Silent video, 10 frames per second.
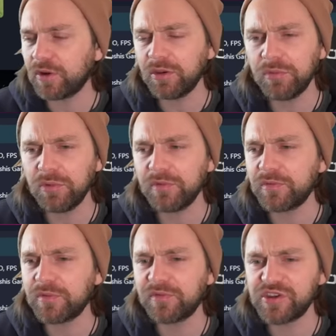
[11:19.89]
I know if
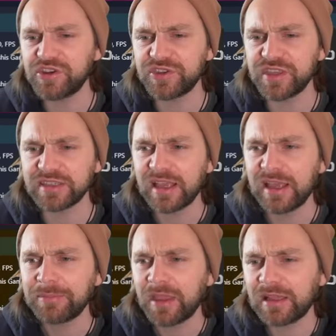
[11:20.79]
we featured this,
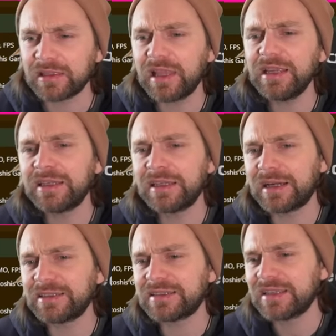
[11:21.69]

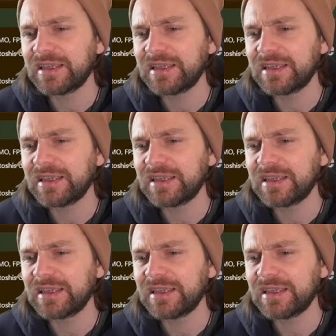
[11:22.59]
Lightnite,